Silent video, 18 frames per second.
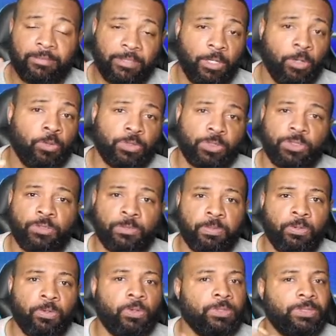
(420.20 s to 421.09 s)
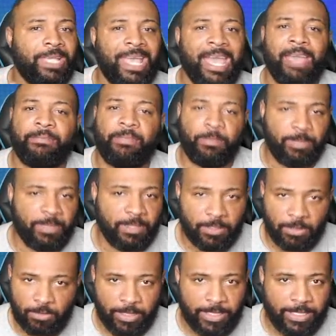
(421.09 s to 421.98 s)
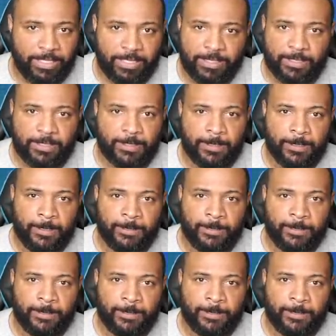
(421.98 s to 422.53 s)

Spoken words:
of those 2 pools haven't been the greatest.